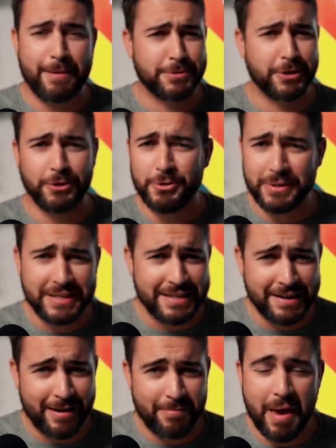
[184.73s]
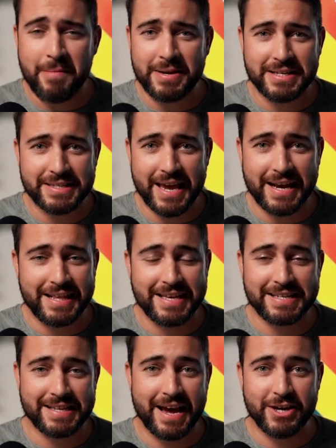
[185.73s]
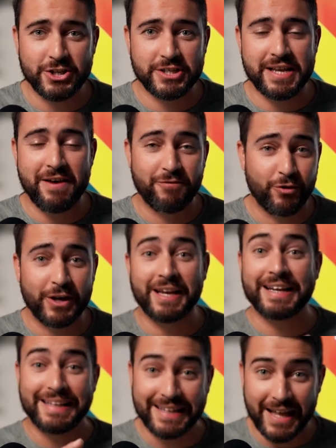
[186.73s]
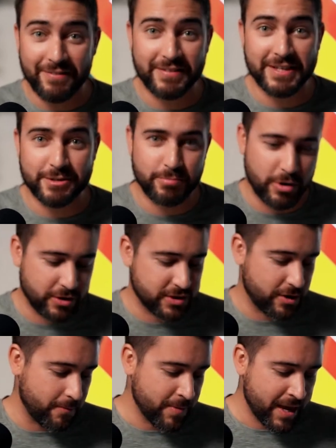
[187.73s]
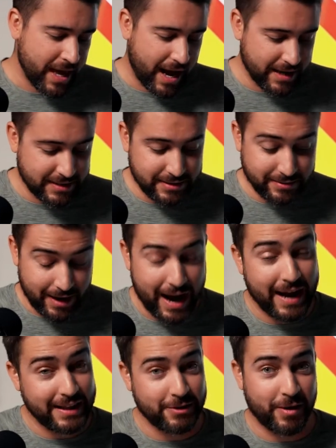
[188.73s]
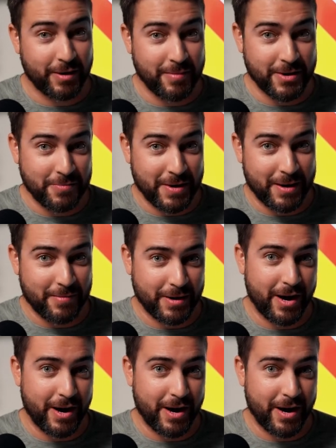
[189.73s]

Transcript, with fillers: absolutely did not pay me to say any of this. I just have freaking loved this book. So I highly recommend you pick up a